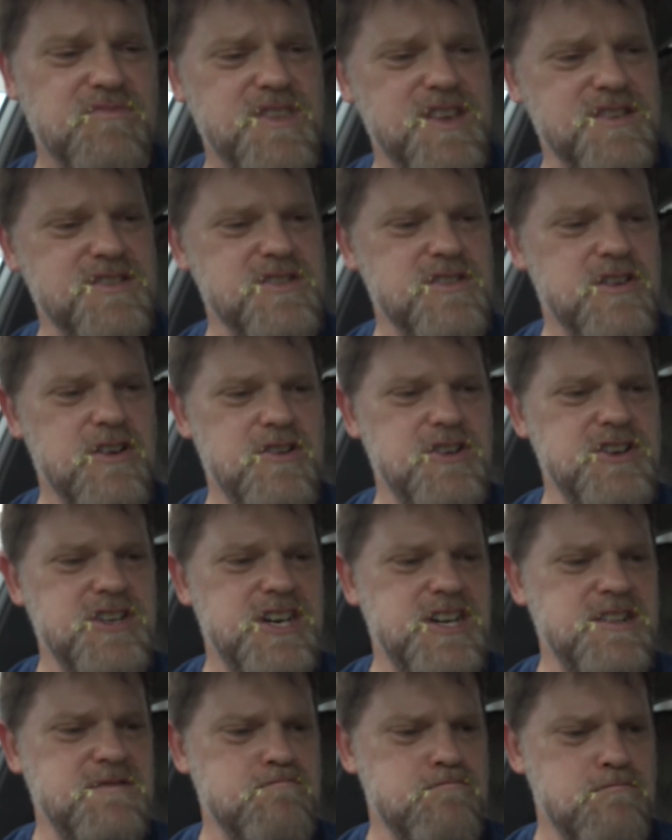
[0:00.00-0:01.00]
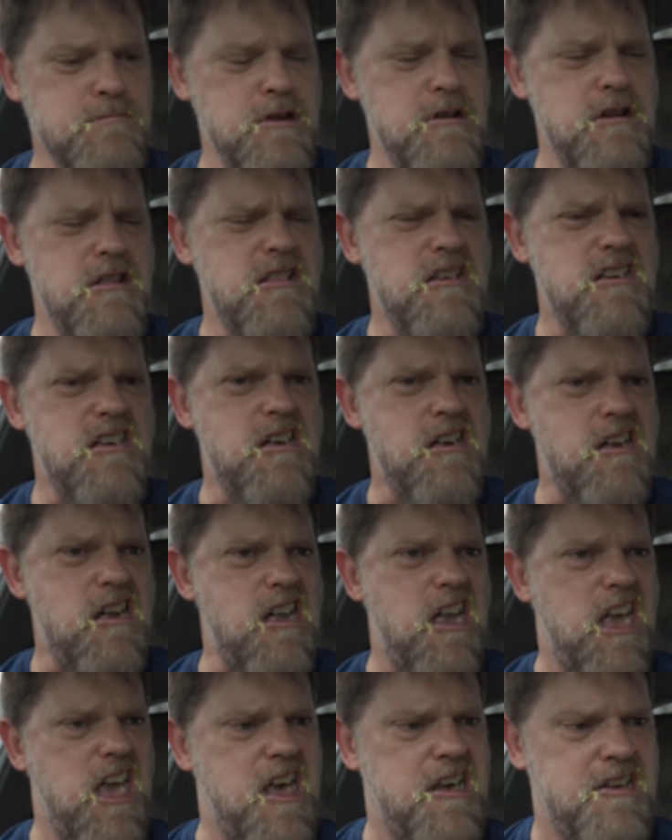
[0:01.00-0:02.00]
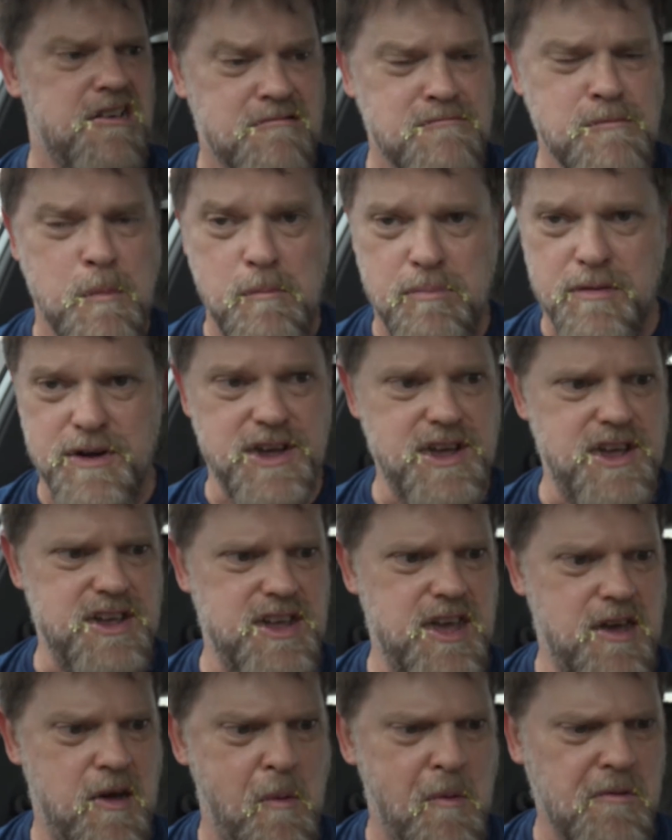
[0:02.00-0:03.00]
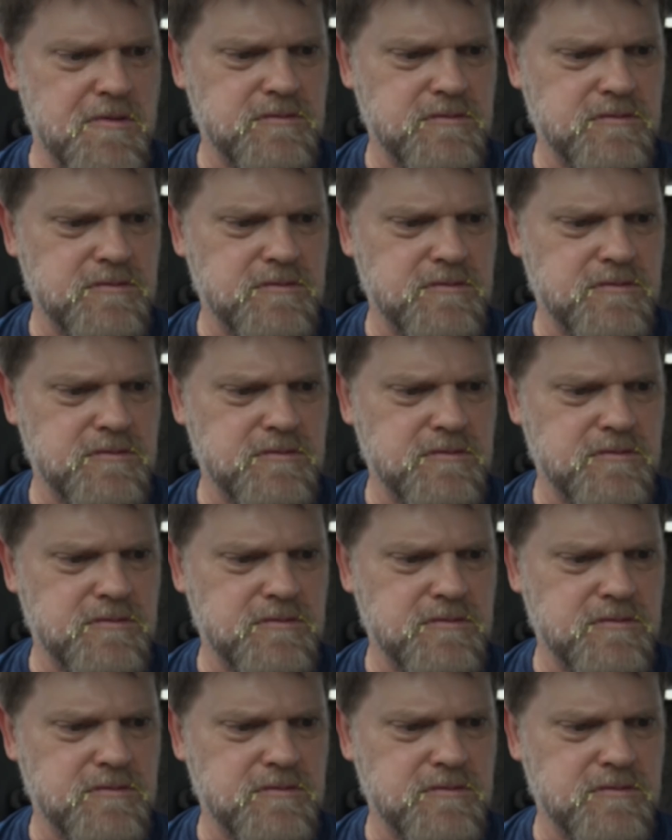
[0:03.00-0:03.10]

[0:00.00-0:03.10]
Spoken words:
The Cordon Bleu burger.